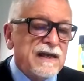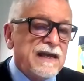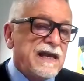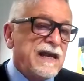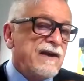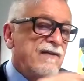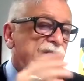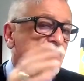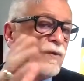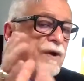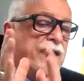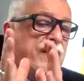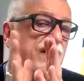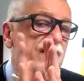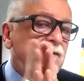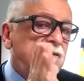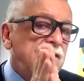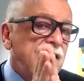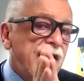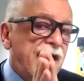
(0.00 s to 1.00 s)
If we
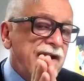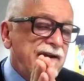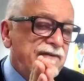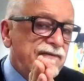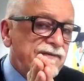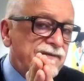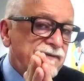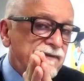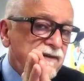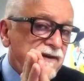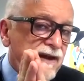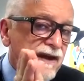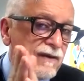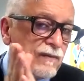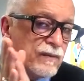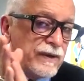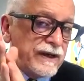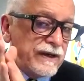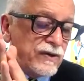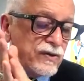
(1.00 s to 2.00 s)
are life,
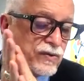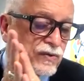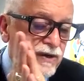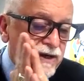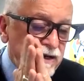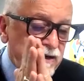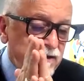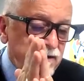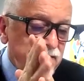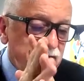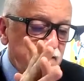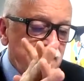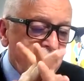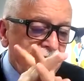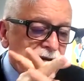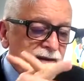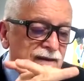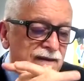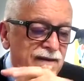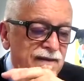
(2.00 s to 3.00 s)
and we agree
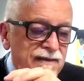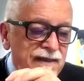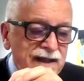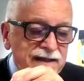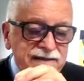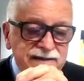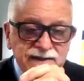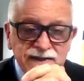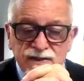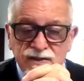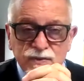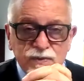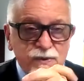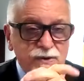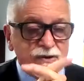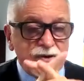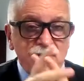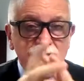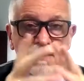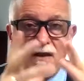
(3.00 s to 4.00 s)
that since
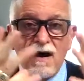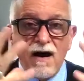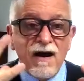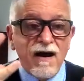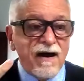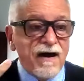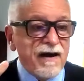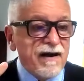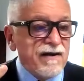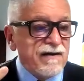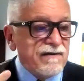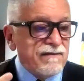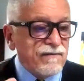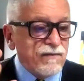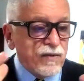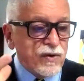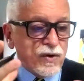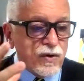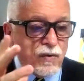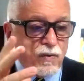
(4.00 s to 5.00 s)
we're alive,
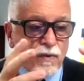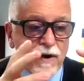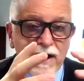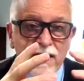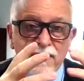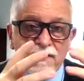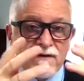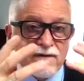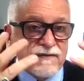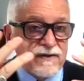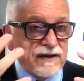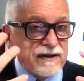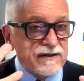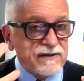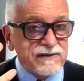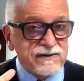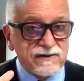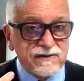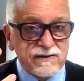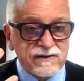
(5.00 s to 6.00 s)
we're aware of
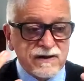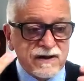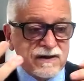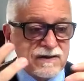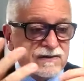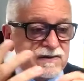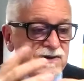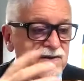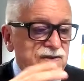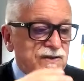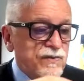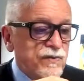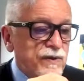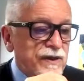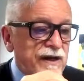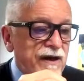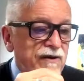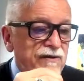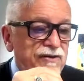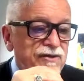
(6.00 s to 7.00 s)
this, since
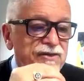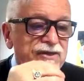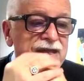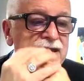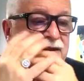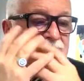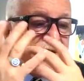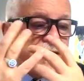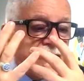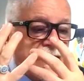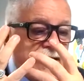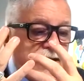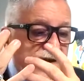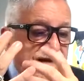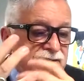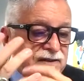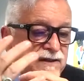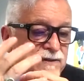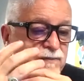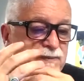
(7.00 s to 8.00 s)
we are thinking
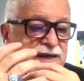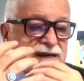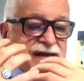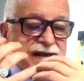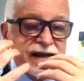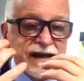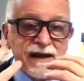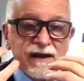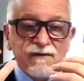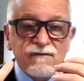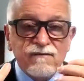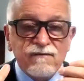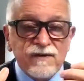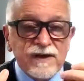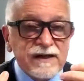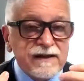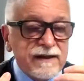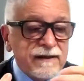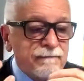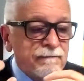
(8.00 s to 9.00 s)
and speaking and
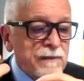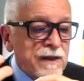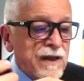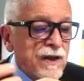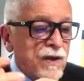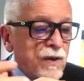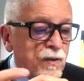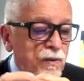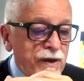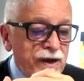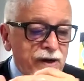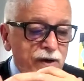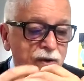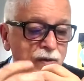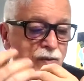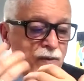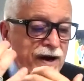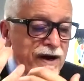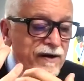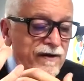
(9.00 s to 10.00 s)
feeling, we are
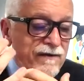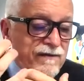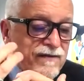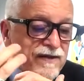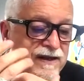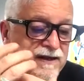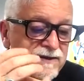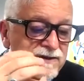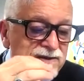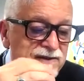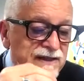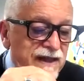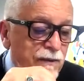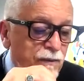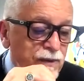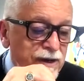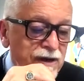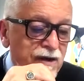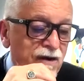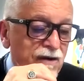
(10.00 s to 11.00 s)
aware of this, that
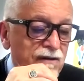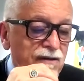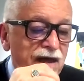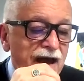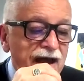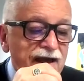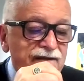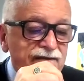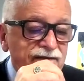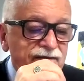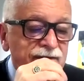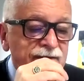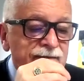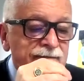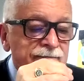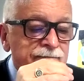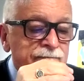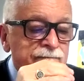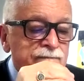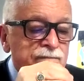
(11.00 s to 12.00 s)
we are life,
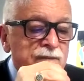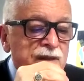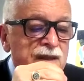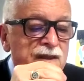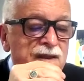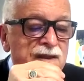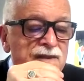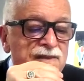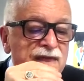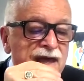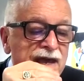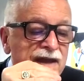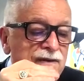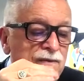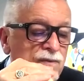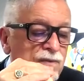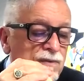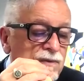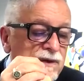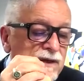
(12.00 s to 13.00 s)

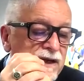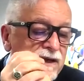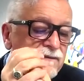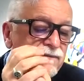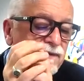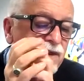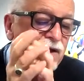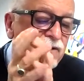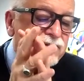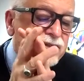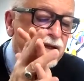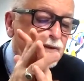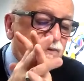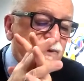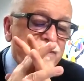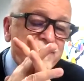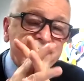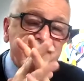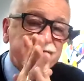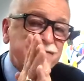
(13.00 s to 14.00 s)
then it flows that
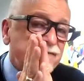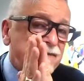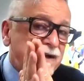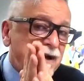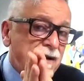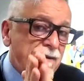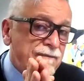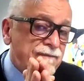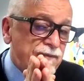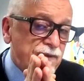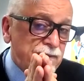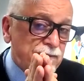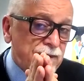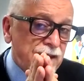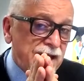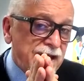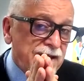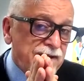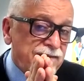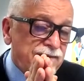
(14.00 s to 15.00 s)
we must have come from
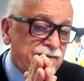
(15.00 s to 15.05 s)
life.